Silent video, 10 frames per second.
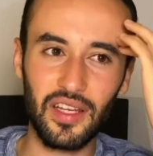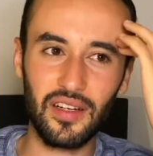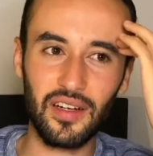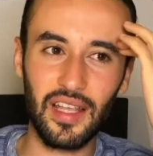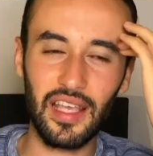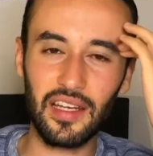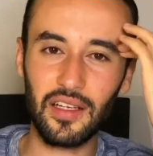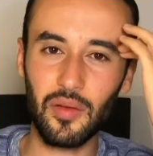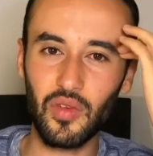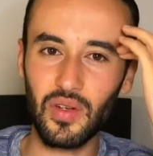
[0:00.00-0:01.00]
you're in a
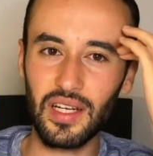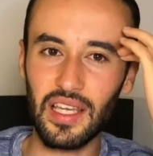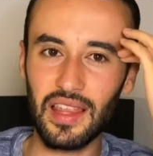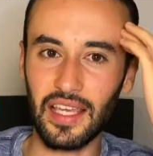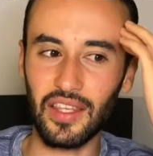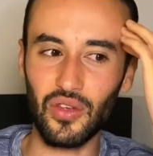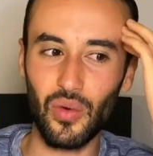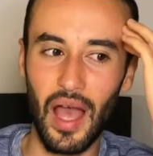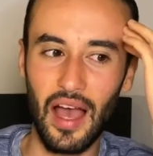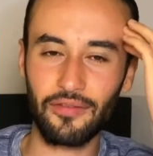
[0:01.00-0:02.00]
community that you
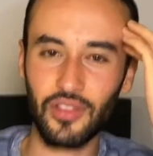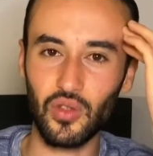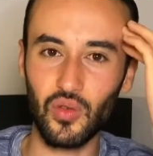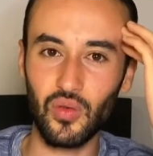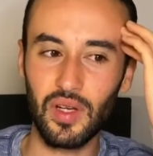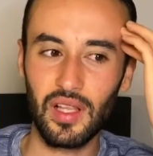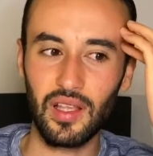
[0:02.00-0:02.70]
have to